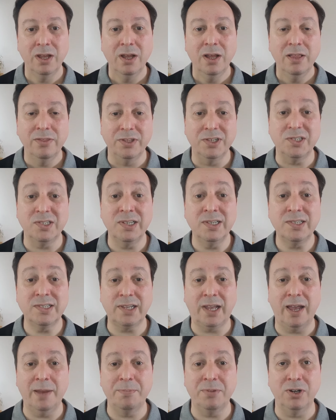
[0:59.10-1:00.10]
This needs to
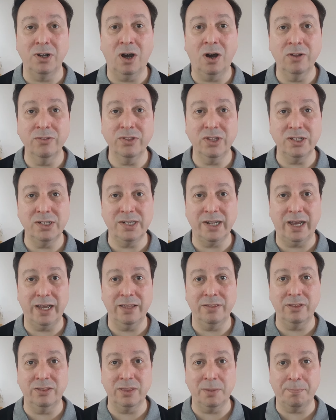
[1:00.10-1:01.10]
happen on the day
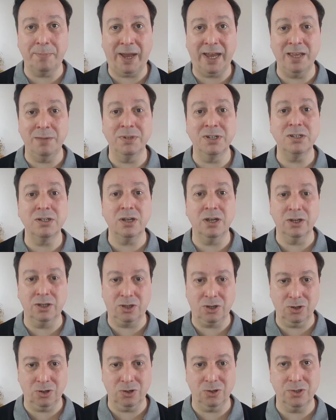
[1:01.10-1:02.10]
that the payment
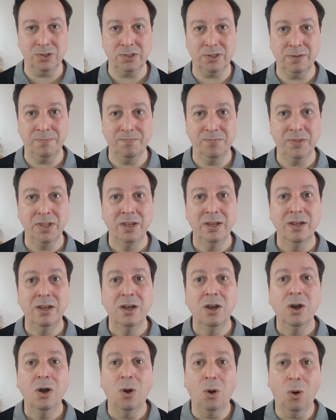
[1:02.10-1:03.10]
occurs,
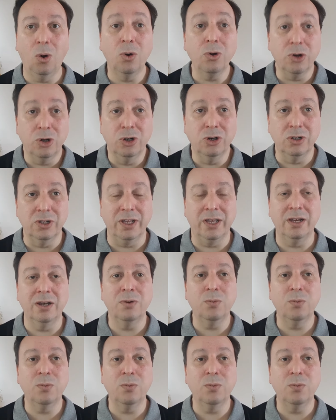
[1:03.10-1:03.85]
or earlier